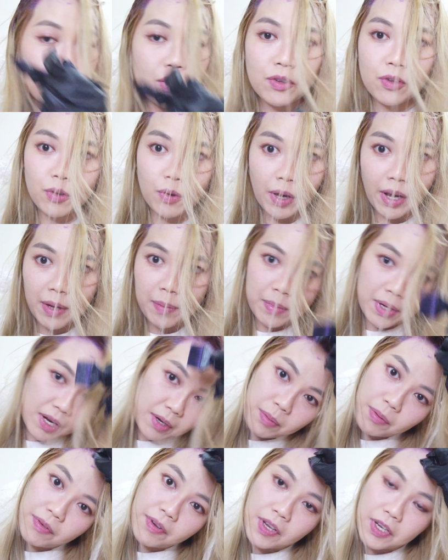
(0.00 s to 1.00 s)
So I'm not
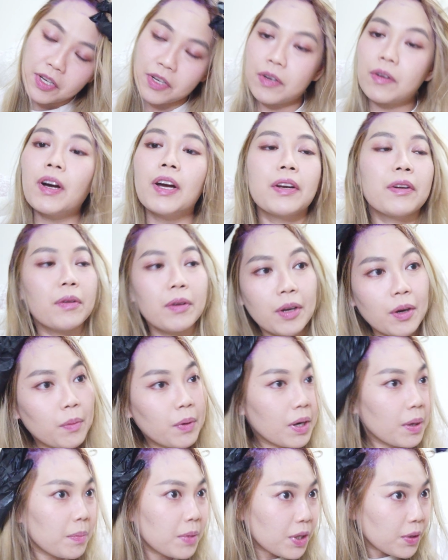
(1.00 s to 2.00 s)
a professional, I don't know
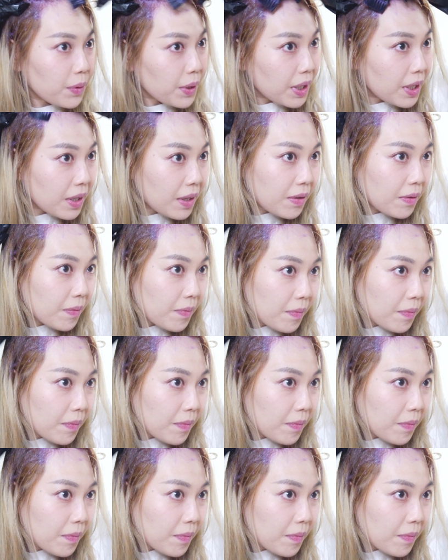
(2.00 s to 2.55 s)
what I'm doing.